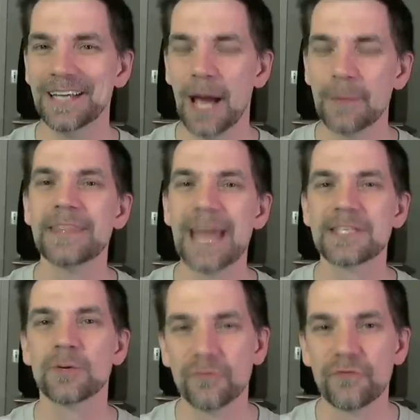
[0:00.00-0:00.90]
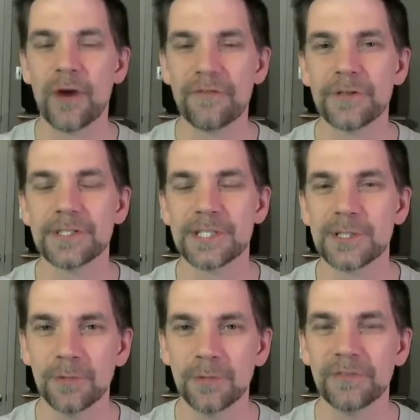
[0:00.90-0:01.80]
I mean, that's a reference
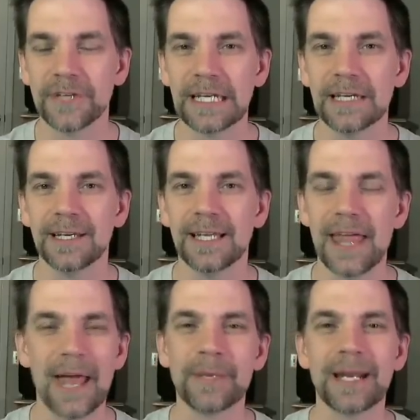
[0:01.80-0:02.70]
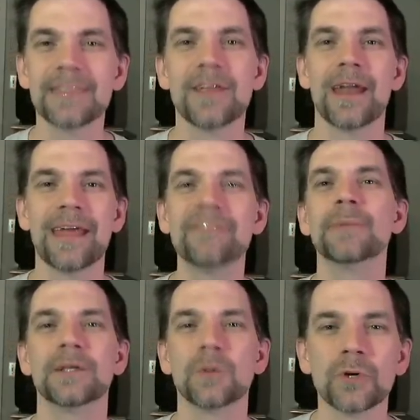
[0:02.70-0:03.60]
to a movie that, I mean, I thought
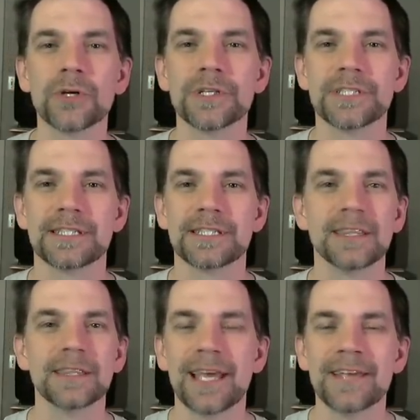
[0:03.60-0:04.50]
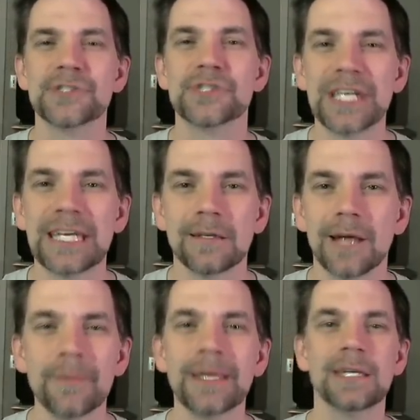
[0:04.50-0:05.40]
everybody in the world has seen.
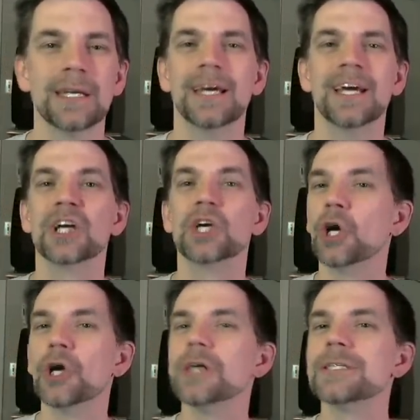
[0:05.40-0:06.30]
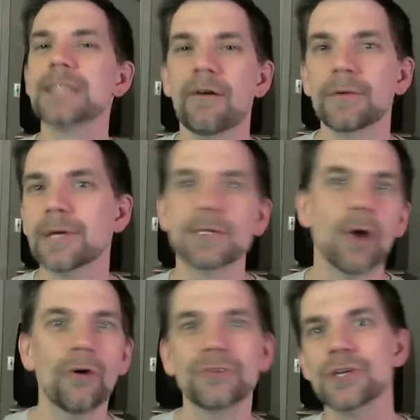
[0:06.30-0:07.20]
I mean, girls love it because,
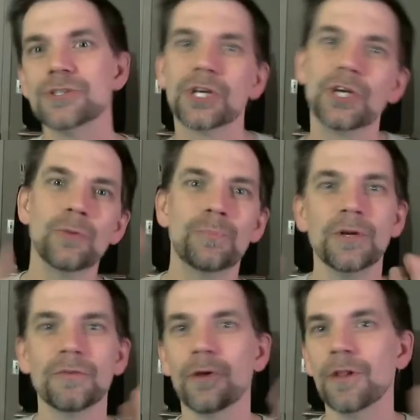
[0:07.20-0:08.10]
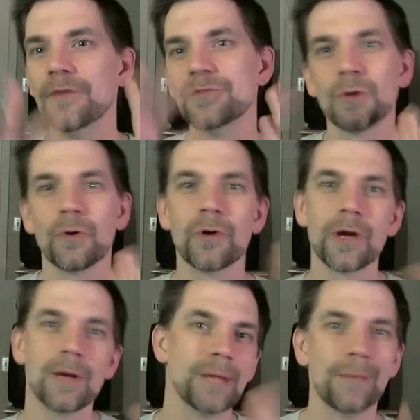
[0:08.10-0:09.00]
oh, it's such a cute, beautiful love story
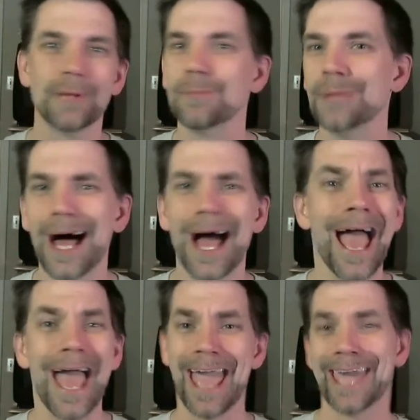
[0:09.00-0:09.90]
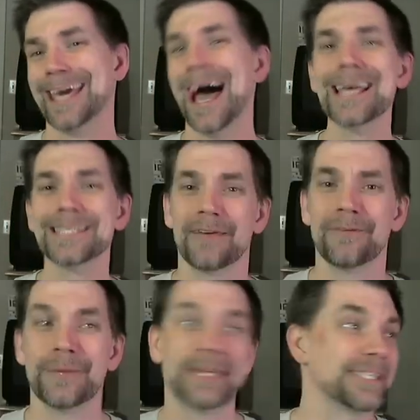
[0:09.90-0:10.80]
and blah, blah, blah. And guys love
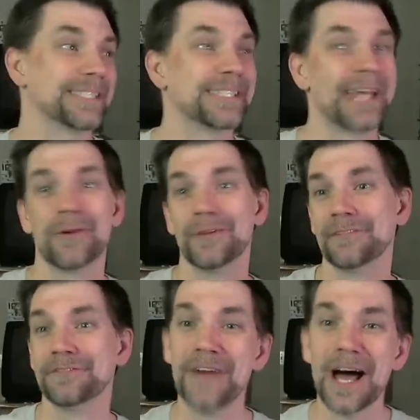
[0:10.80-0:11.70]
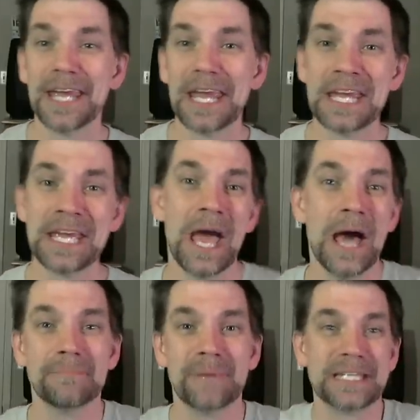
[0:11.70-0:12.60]
it because it's not only funny,
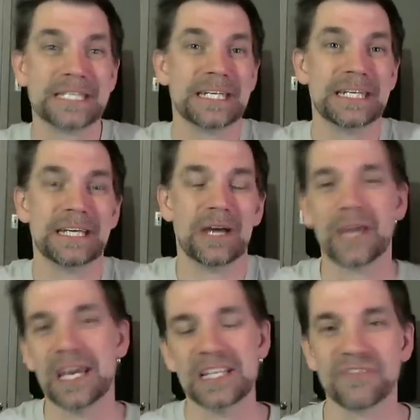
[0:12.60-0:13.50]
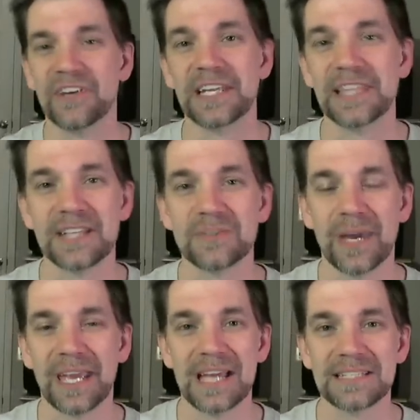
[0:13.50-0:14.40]
but okay, it's funny. That's
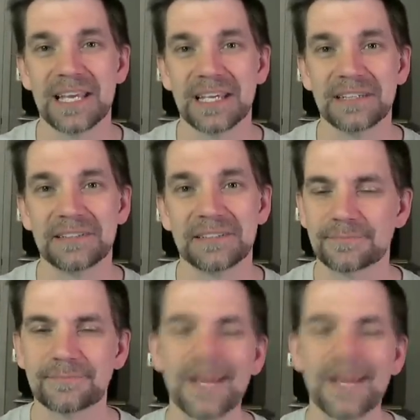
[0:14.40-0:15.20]
why guys like it.